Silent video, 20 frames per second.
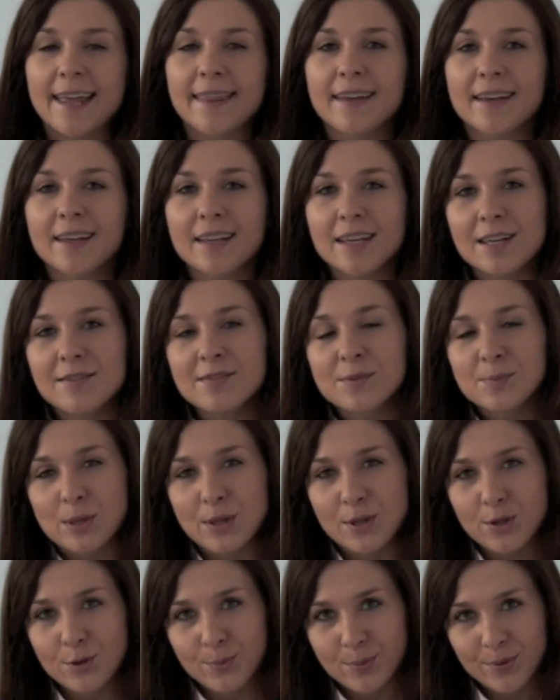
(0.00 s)
That gives me
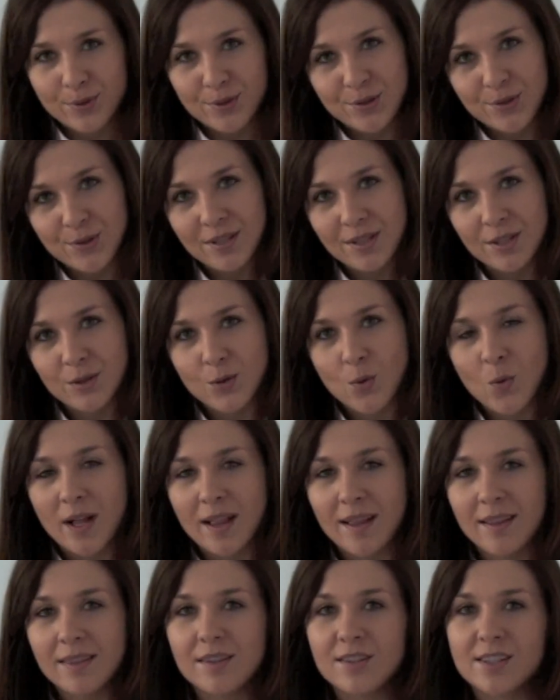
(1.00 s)
the opportunity to
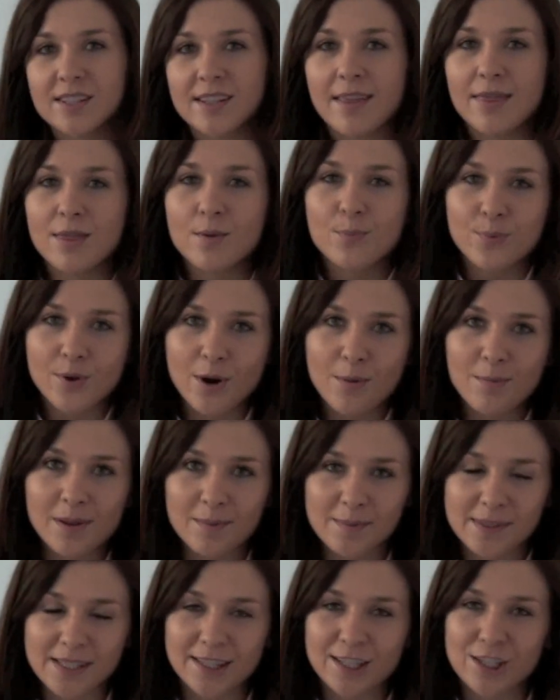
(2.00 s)
well understand the
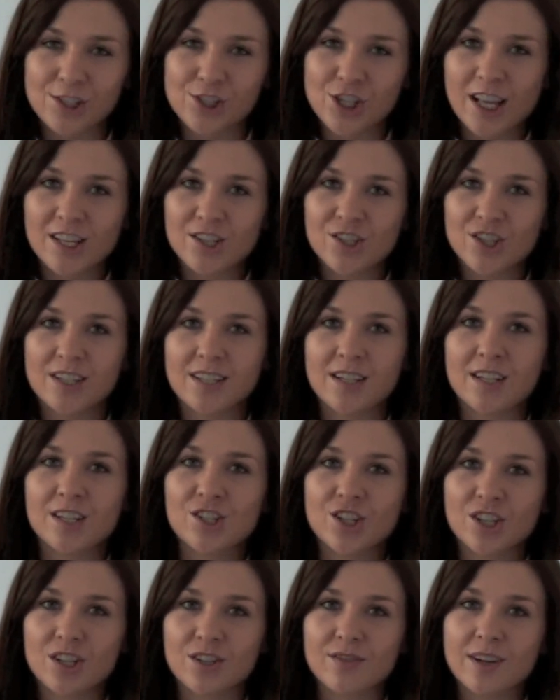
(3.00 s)
problems and the challenges our
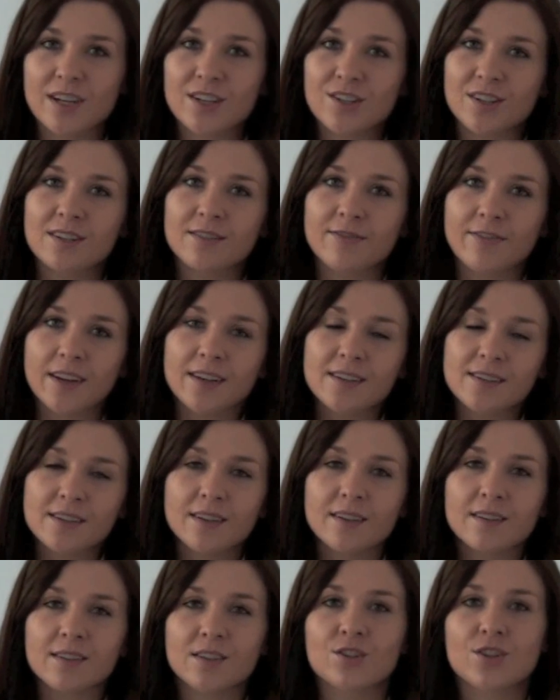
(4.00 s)
generation is
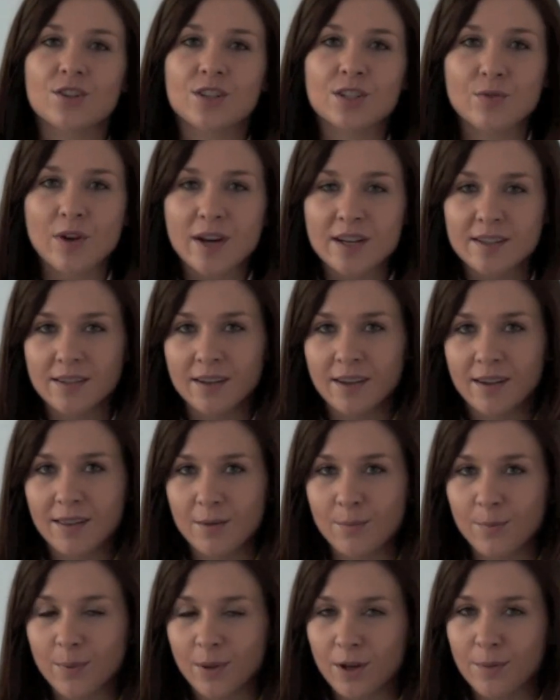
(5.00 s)
facing, such as rising
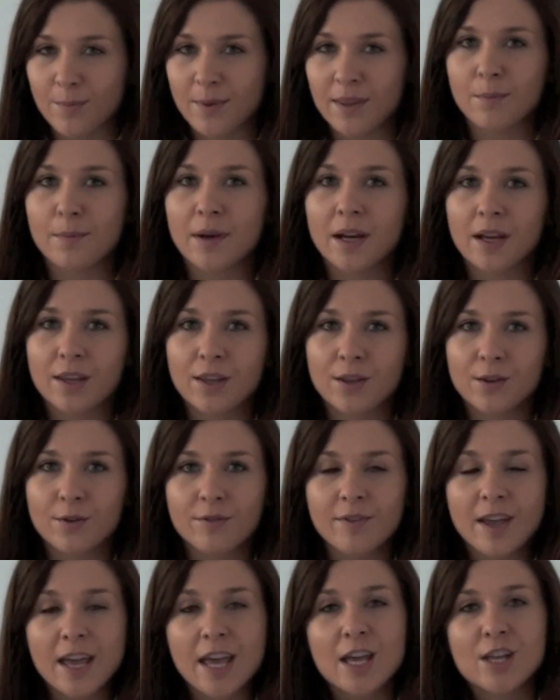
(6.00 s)
unemployment among
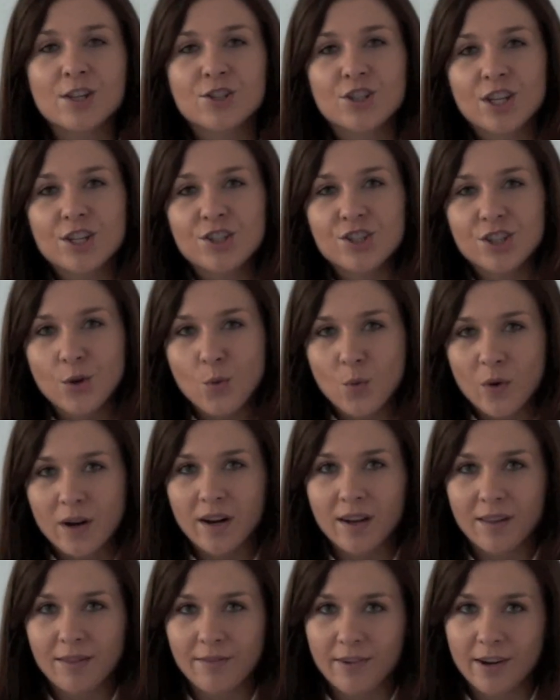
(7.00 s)
youth, changing
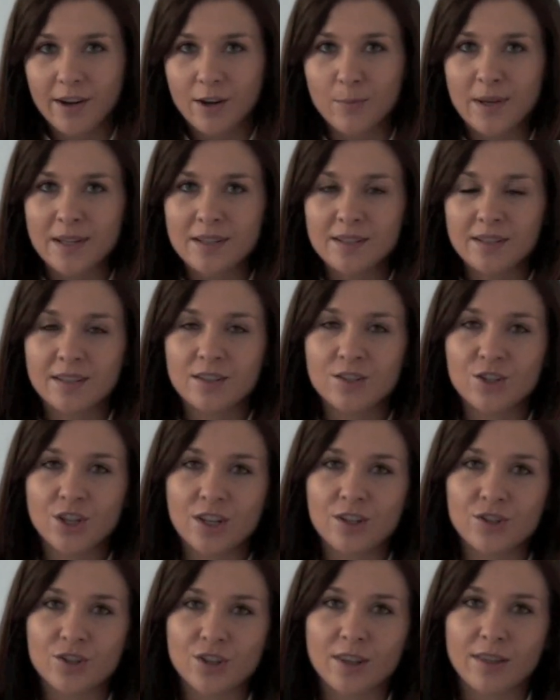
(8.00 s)
work environments and
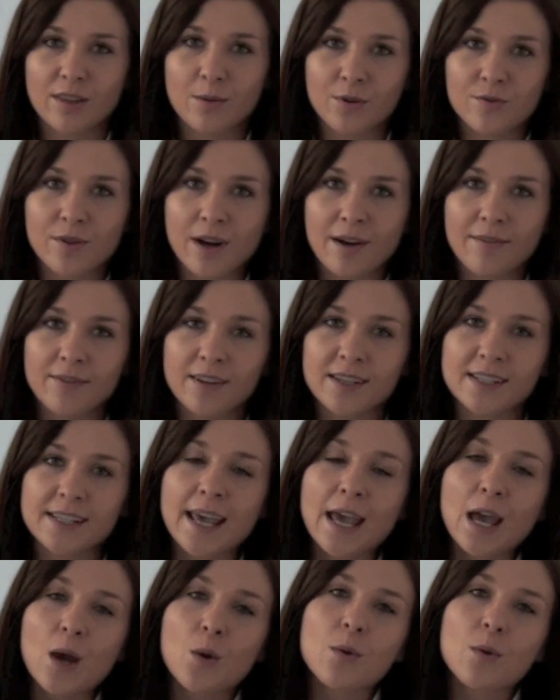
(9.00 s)
changing demographics.